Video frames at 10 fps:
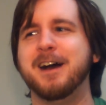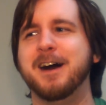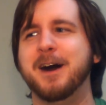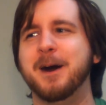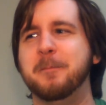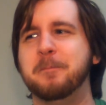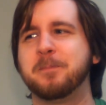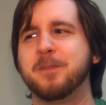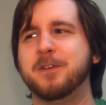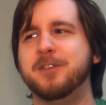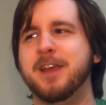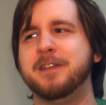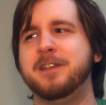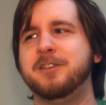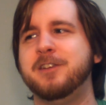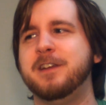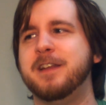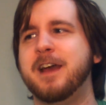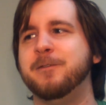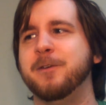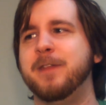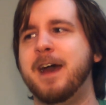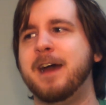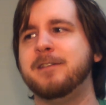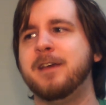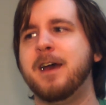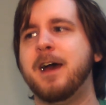Um, so yeah, I think she could die for that.